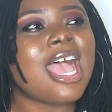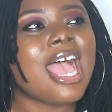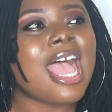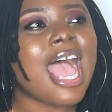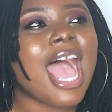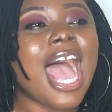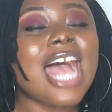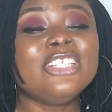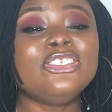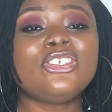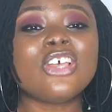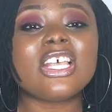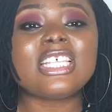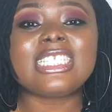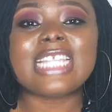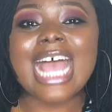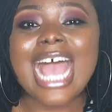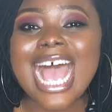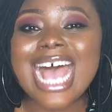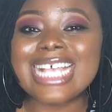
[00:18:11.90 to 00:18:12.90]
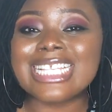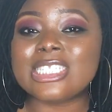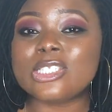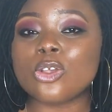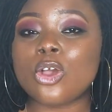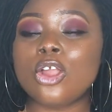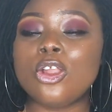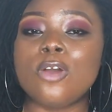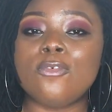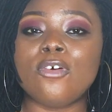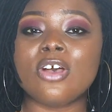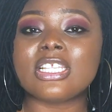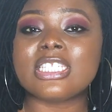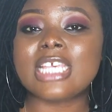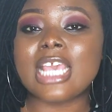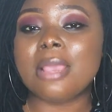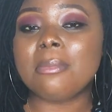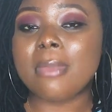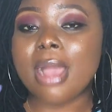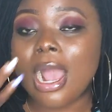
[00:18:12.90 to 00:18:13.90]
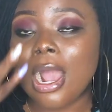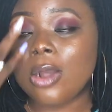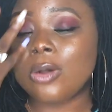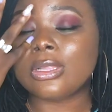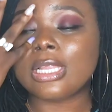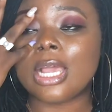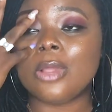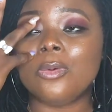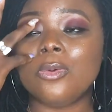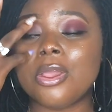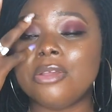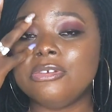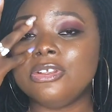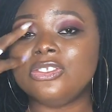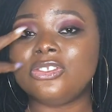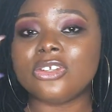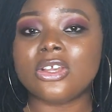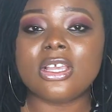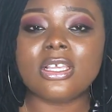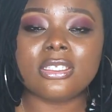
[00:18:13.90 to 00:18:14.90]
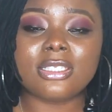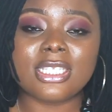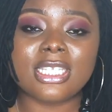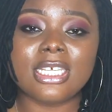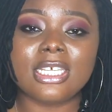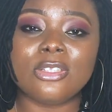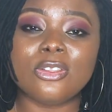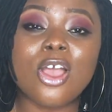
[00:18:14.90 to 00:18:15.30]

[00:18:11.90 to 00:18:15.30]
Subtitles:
And just as all of us came out and we were rejoicing,